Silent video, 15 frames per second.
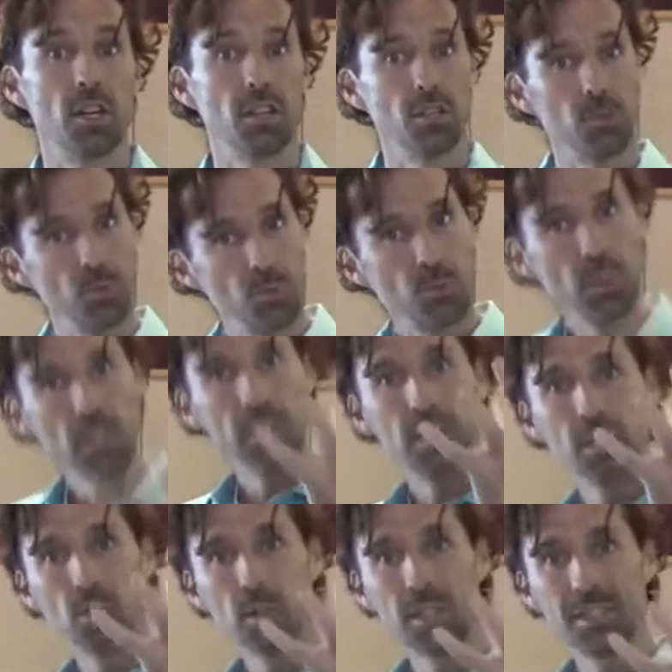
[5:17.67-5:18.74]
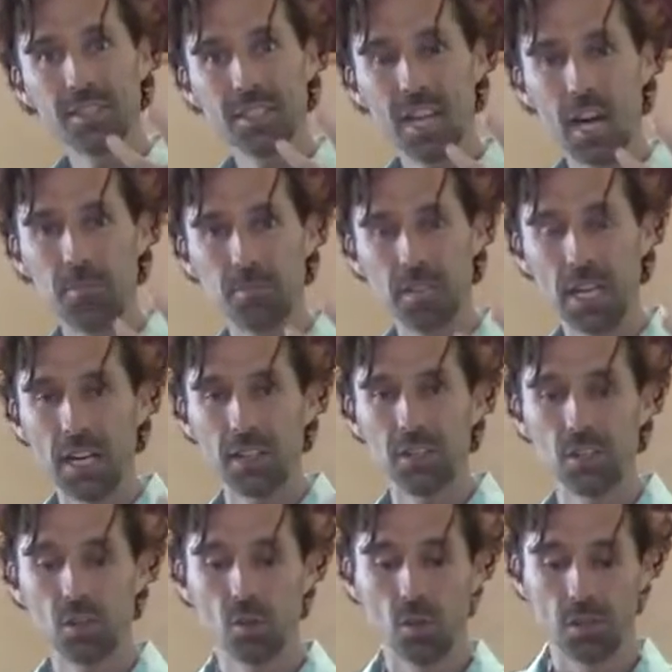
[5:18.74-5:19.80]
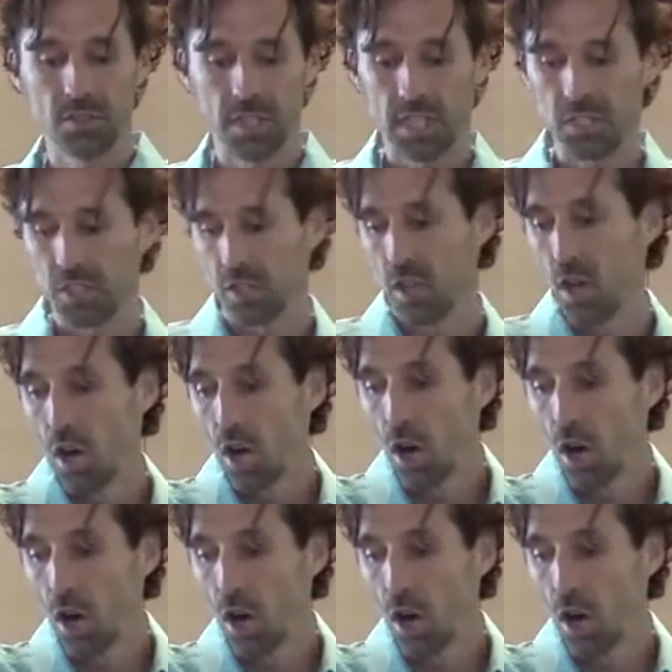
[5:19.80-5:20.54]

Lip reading: you really increase the uptake and the utilization.